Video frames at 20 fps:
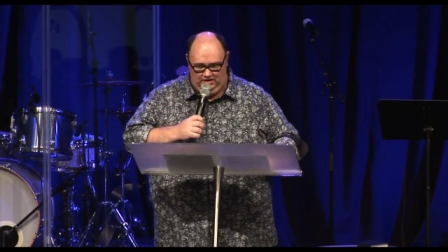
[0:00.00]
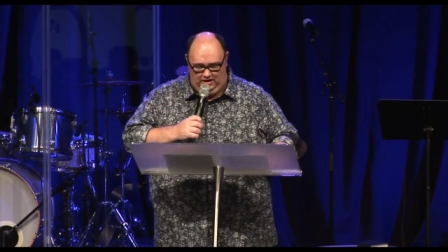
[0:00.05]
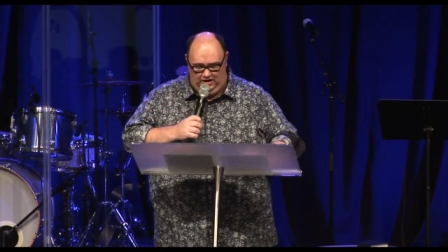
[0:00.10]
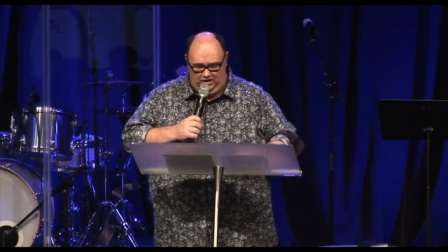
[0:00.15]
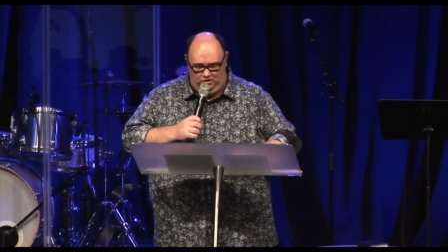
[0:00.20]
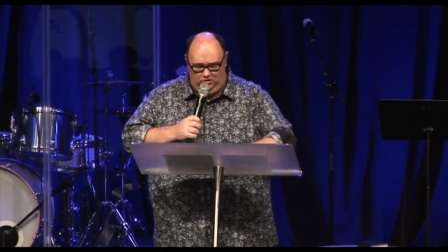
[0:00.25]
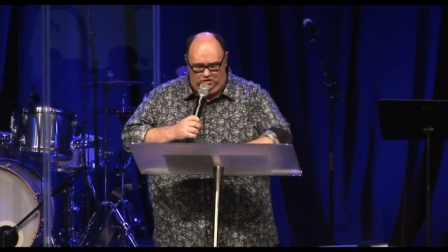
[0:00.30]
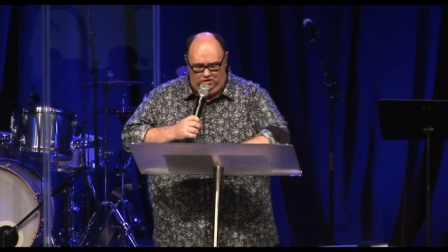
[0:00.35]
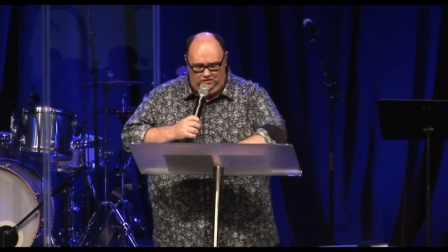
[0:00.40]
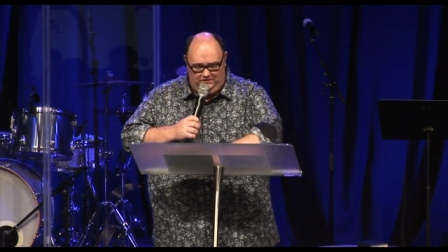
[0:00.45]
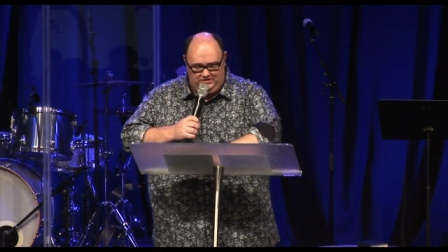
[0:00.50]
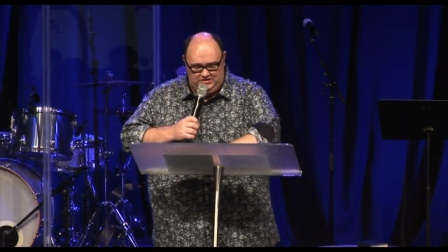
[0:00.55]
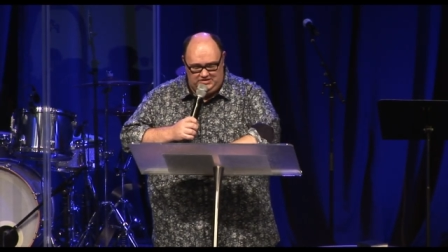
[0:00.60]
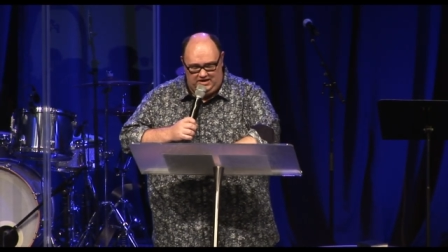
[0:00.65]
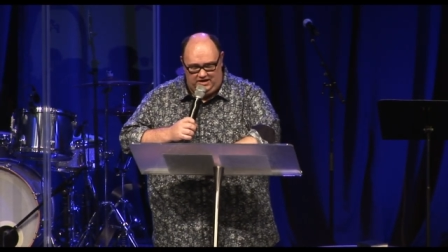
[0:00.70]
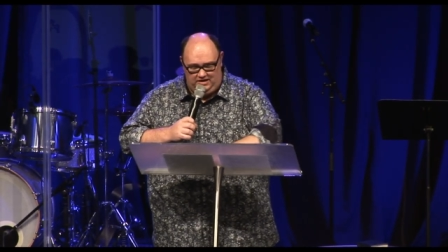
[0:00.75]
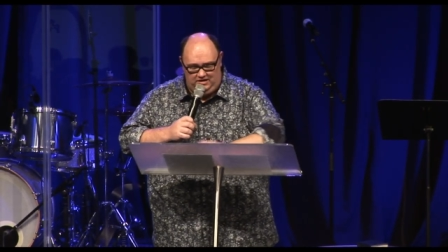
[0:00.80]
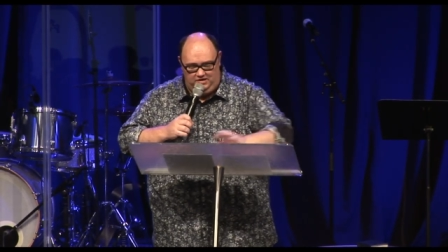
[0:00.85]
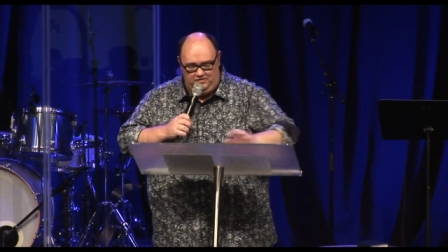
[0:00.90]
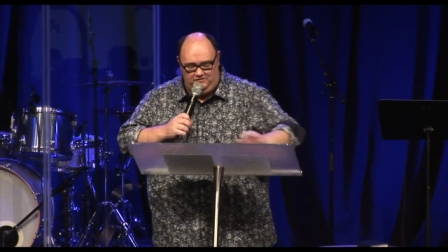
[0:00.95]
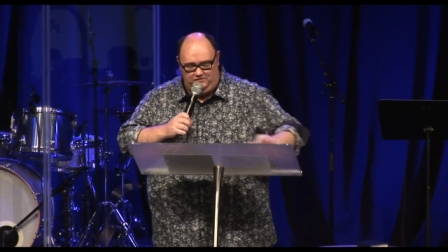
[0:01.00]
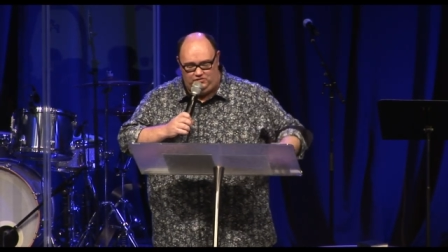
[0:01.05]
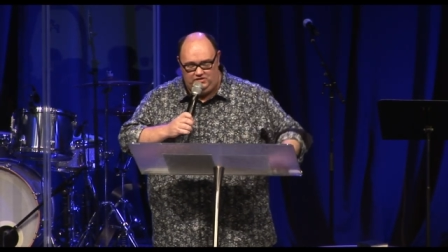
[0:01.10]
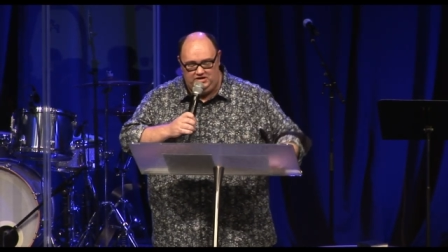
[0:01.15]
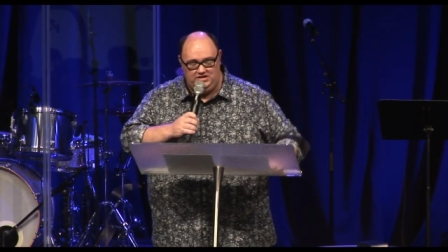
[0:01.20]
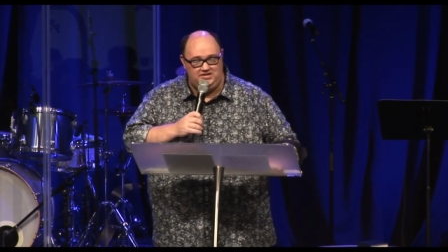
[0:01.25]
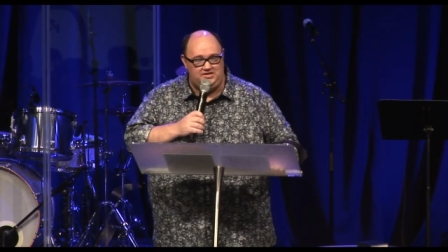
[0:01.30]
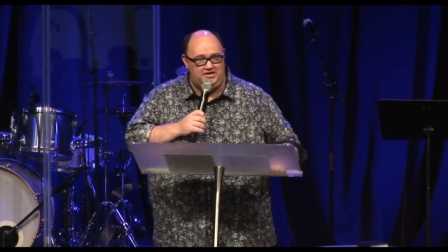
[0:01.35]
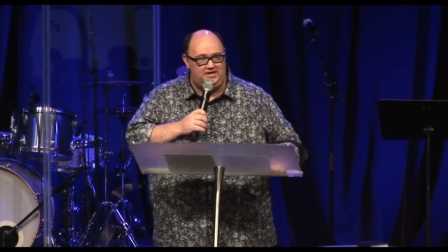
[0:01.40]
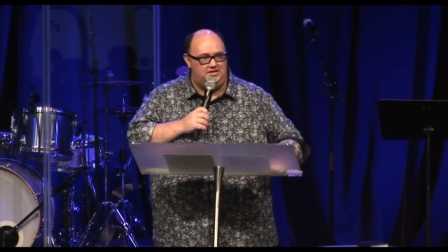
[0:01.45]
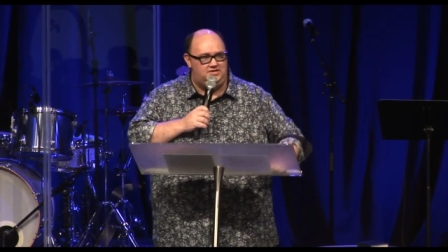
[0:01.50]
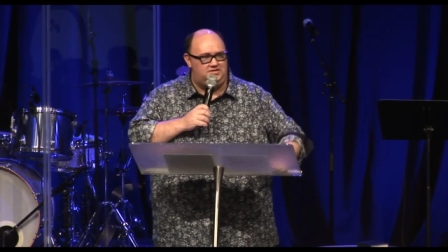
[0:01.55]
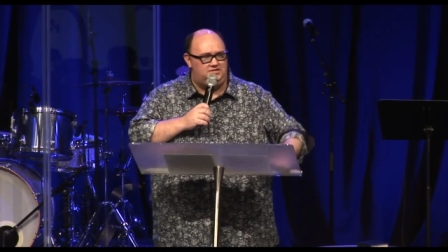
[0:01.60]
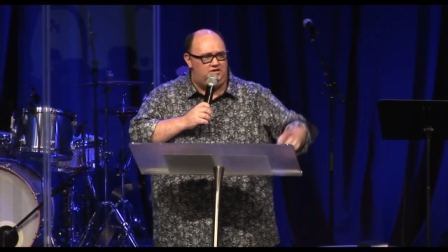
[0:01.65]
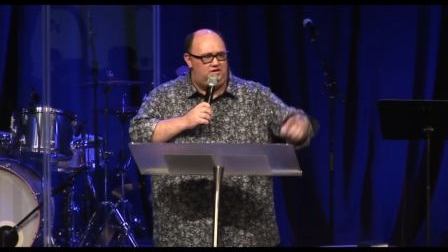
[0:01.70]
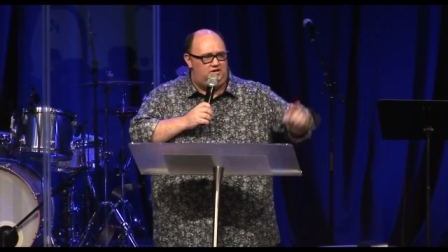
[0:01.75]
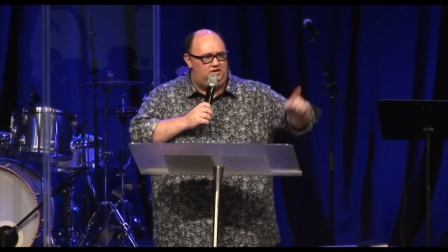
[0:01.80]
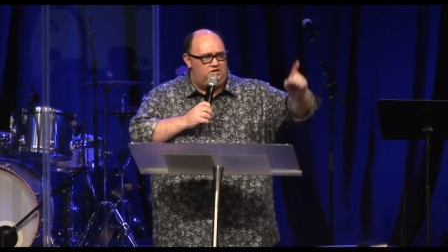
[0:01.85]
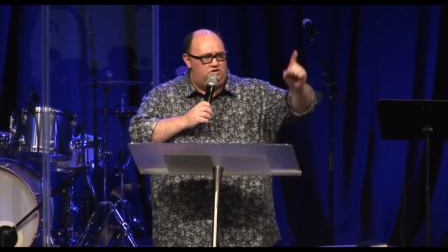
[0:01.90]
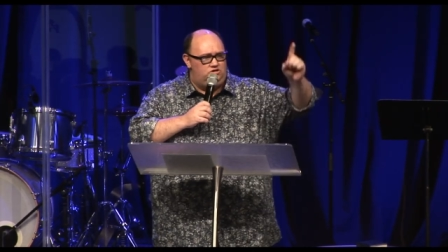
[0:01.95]
And all of a sudden, a voice says,
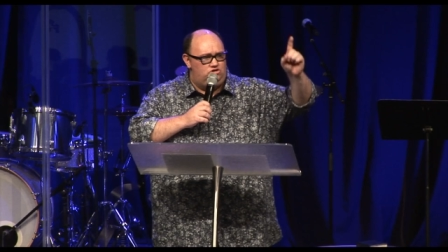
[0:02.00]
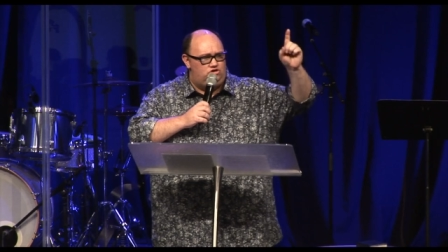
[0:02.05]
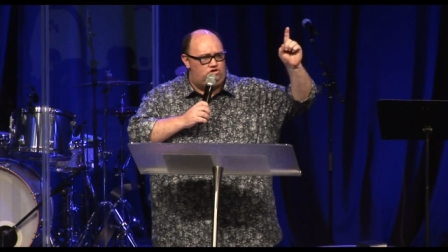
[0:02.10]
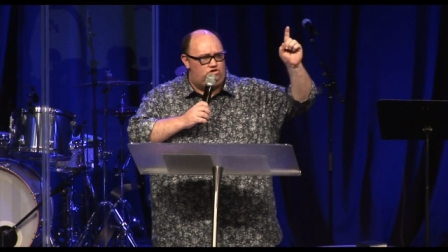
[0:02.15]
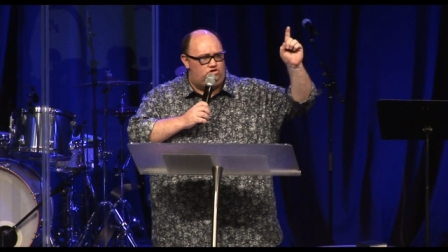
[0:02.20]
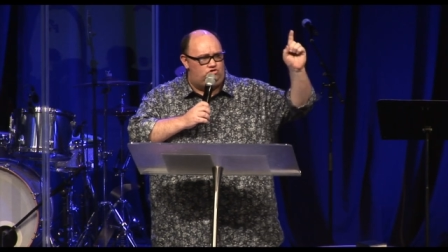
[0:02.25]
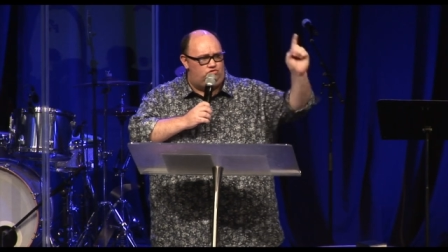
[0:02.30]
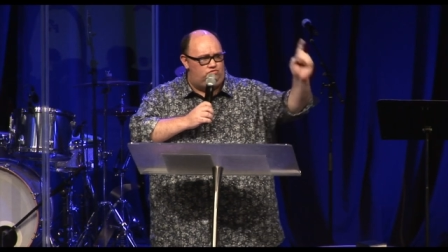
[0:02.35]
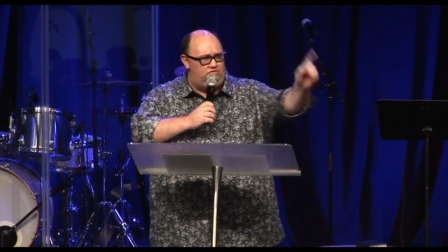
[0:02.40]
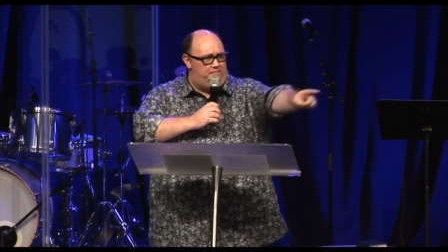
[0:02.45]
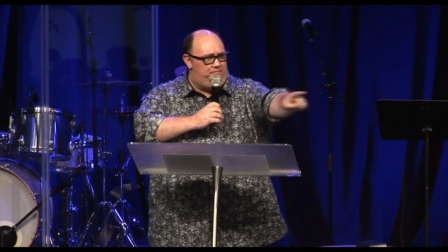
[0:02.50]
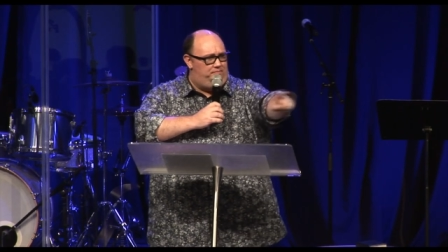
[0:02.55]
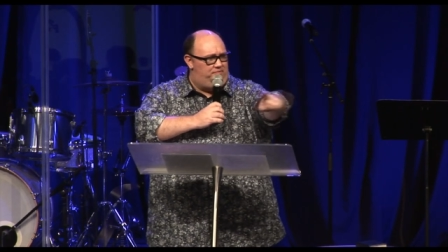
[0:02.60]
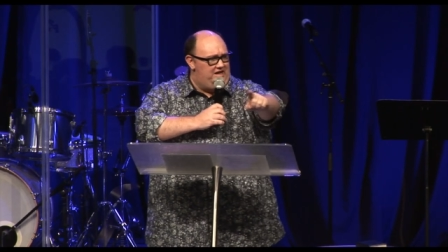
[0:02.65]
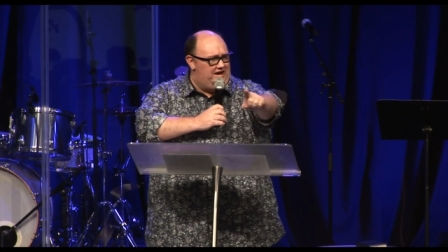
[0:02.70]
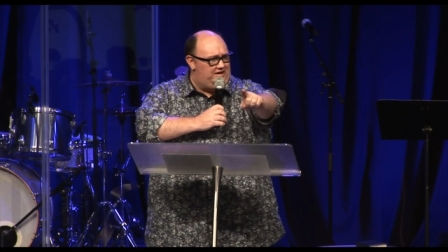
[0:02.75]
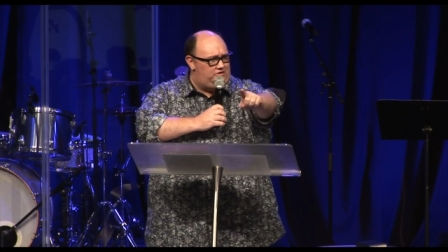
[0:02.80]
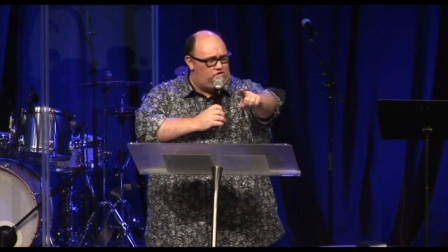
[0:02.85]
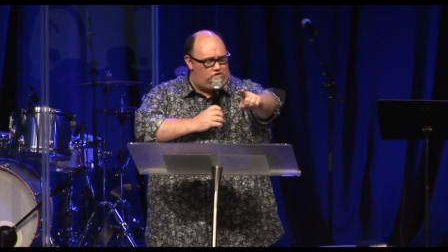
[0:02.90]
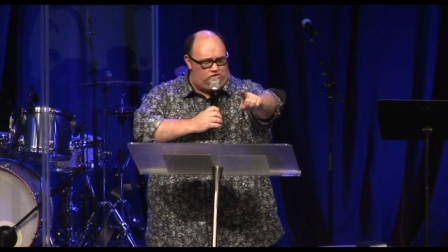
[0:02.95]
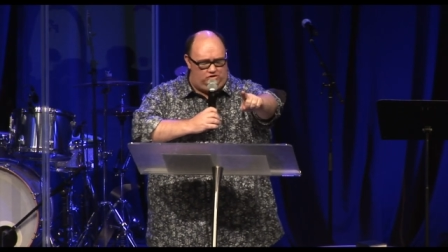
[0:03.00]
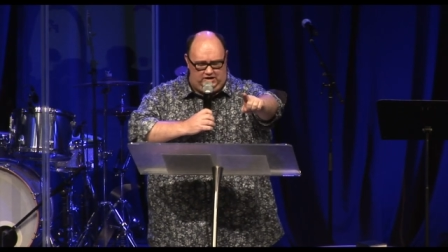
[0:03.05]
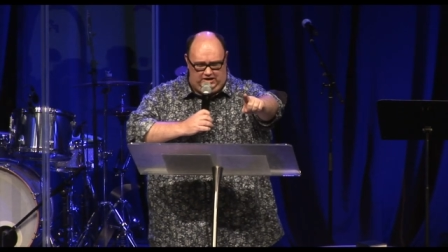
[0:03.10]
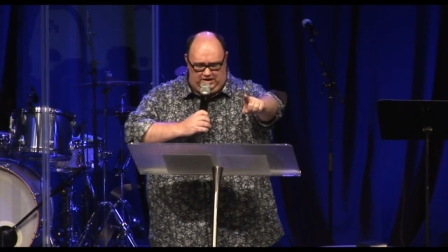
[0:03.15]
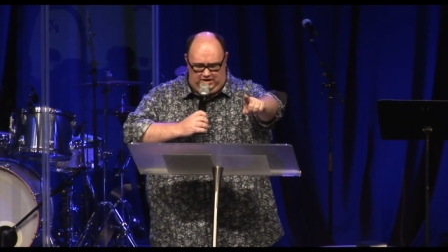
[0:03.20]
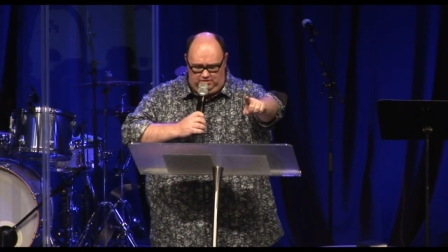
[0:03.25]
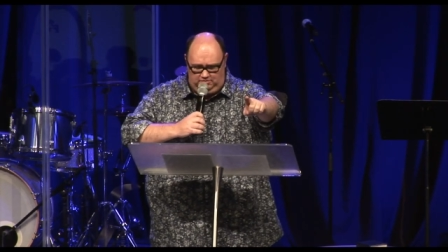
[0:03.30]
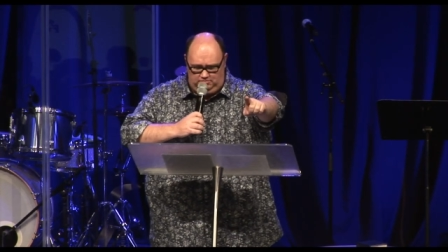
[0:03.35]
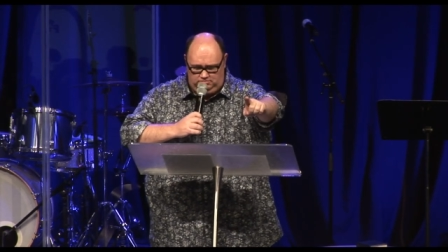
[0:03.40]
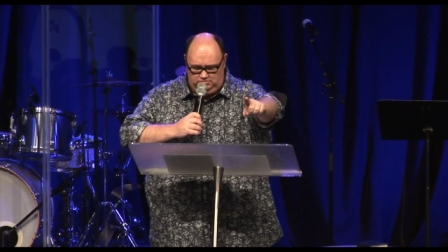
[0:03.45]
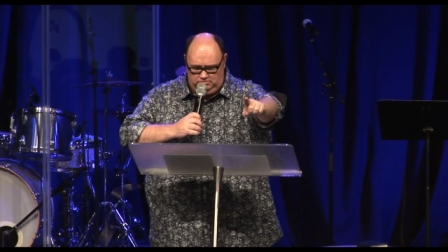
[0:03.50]
Strip that tree